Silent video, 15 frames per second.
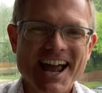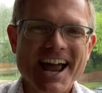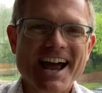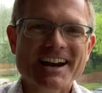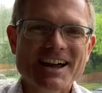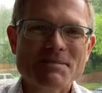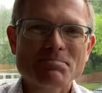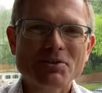
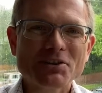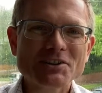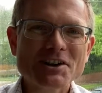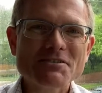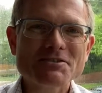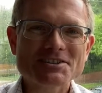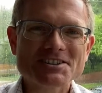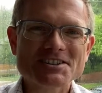And I pulled
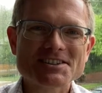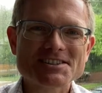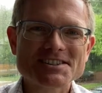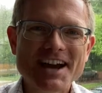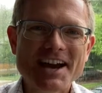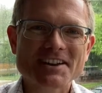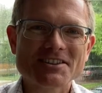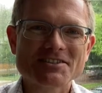over to the
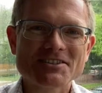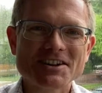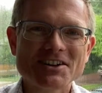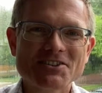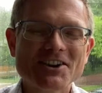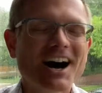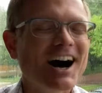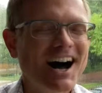side of the
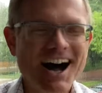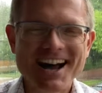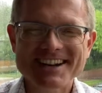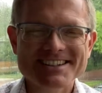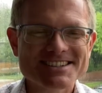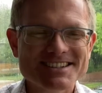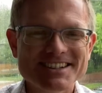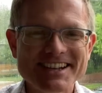road,
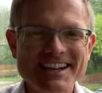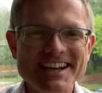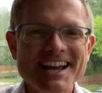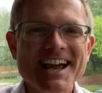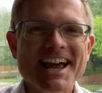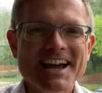honestly,